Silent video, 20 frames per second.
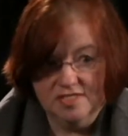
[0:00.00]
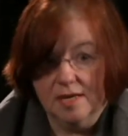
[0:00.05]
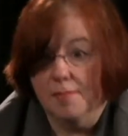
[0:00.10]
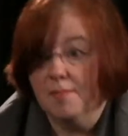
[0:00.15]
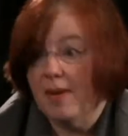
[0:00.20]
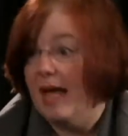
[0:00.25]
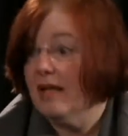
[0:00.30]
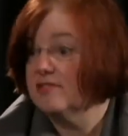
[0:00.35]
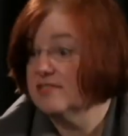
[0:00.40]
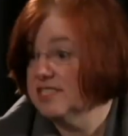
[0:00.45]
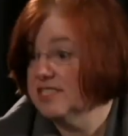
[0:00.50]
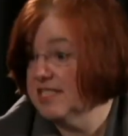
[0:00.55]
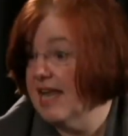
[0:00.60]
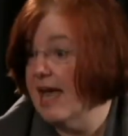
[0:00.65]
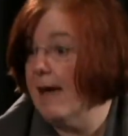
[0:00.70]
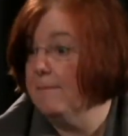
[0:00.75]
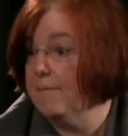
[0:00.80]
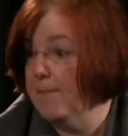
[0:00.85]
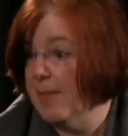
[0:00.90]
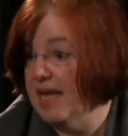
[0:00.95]
about
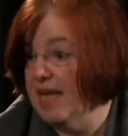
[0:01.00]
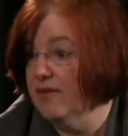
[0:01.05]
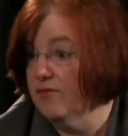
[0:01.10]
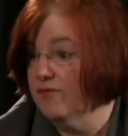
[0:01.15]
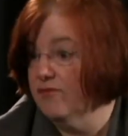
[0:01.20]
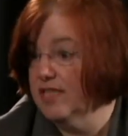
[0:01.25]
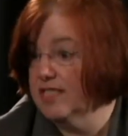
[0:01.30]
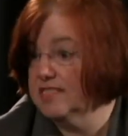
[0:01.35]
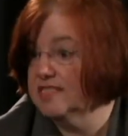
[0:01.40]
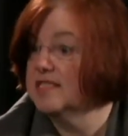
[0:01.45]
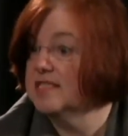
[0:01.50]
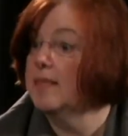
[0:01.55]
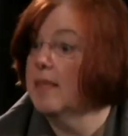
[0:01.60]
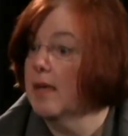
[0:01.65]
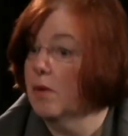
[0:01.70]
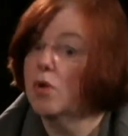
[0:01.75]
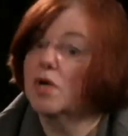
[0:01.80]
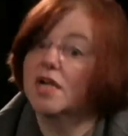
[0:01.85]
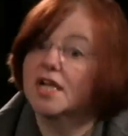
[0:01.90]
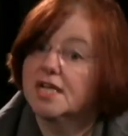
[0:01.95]
SNAP benefits, and they
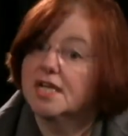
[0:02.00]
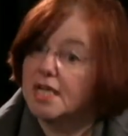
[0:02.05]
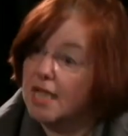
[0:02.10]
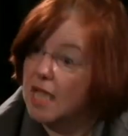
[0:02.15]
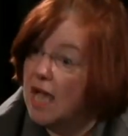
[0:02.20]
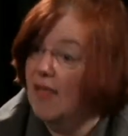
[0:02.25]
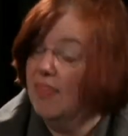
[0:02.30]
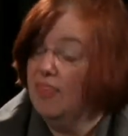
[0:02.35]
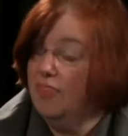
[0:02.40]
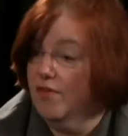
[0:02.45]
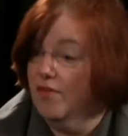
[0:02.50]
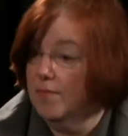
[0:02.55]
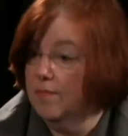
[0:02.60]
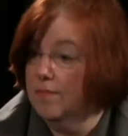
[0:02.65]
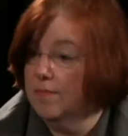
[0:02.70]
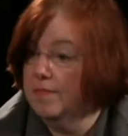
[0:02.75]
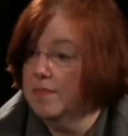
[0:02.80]
were going to cut them.